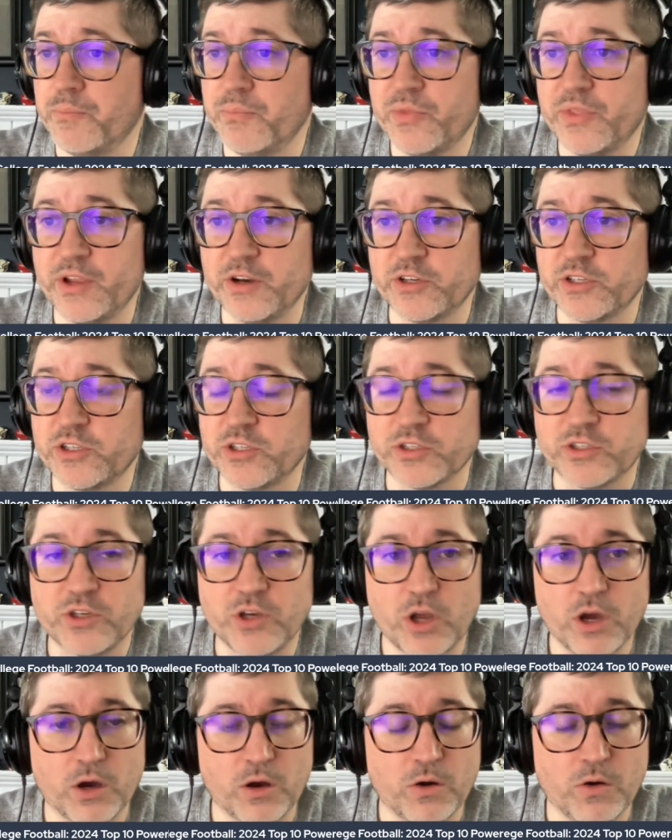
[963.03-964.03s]
There's just
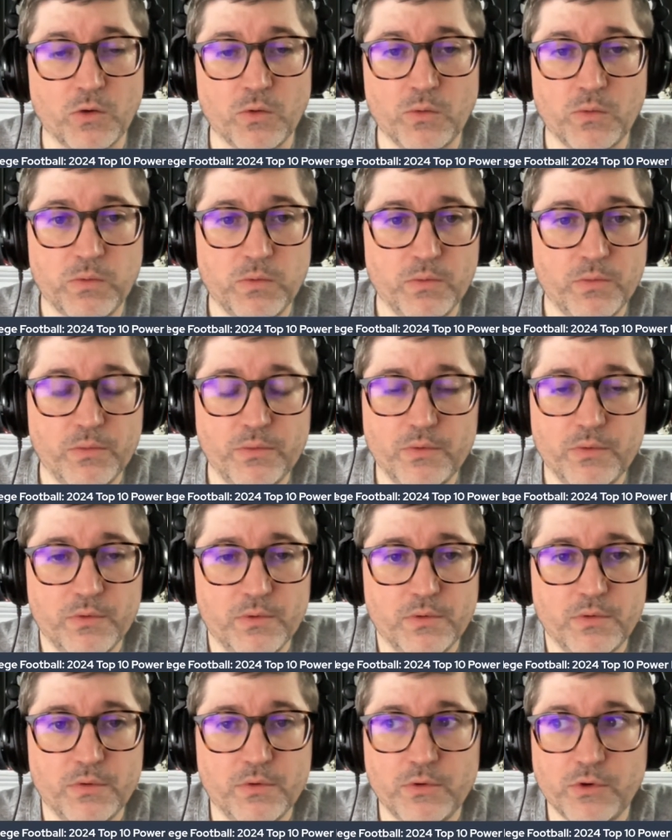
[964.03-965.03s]
no
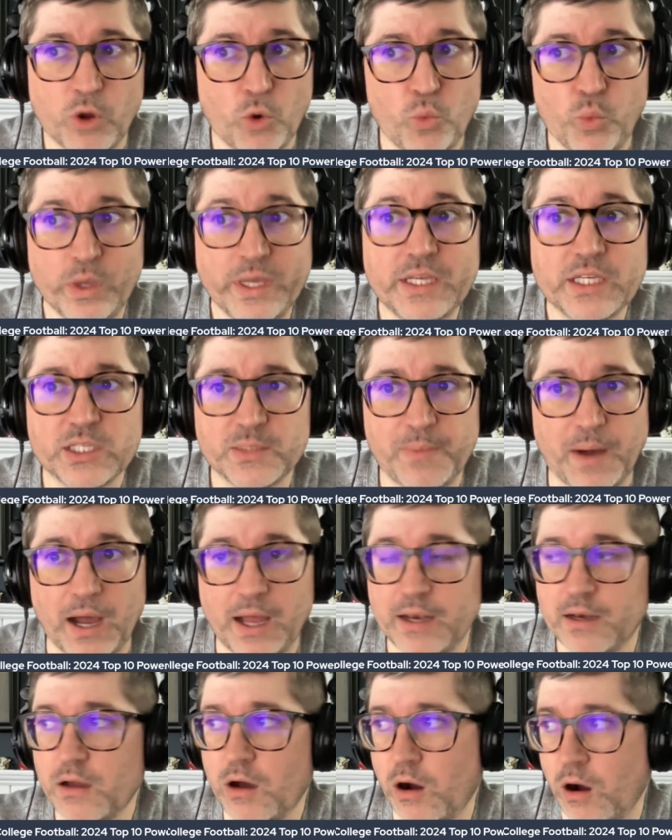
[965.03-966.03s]
weak spot
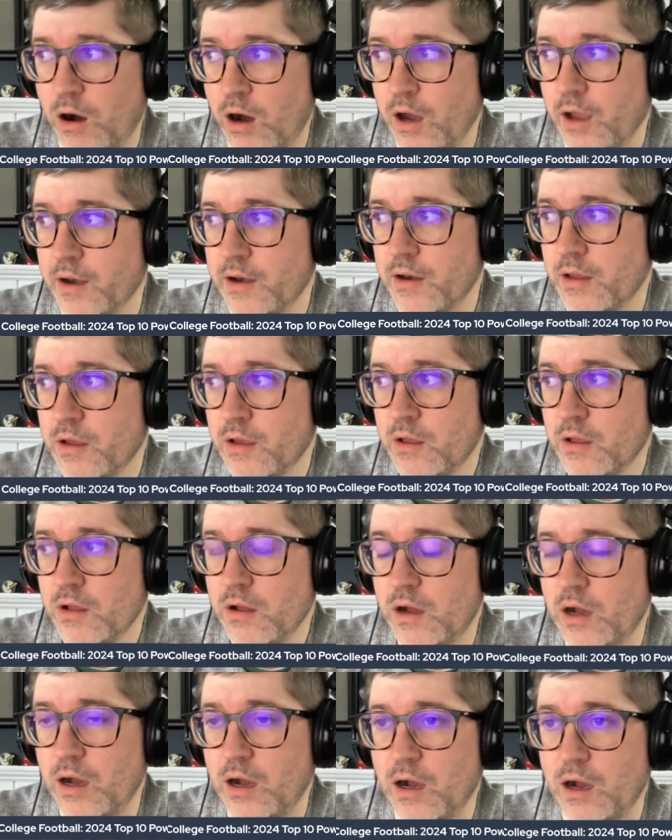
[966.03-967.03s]
on
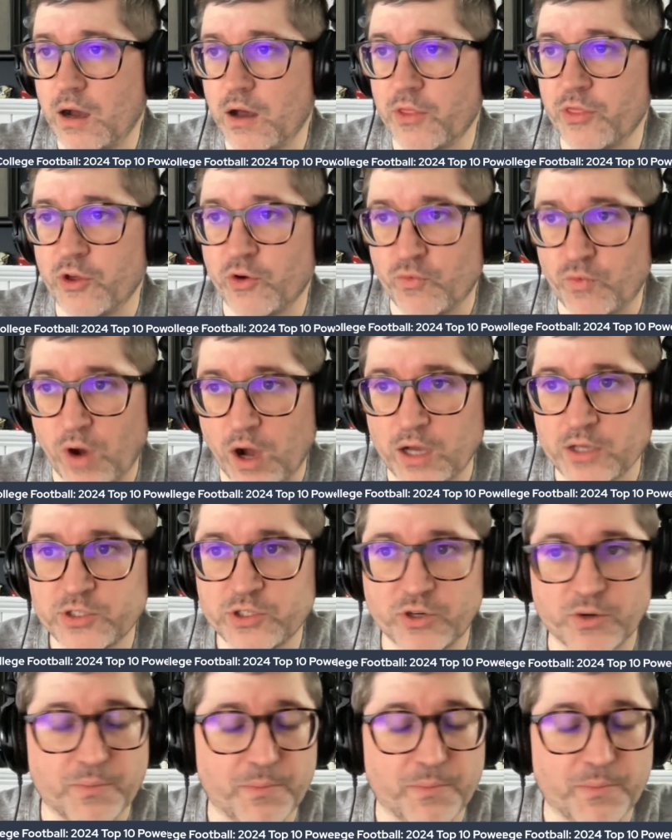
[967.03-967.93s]
the roster.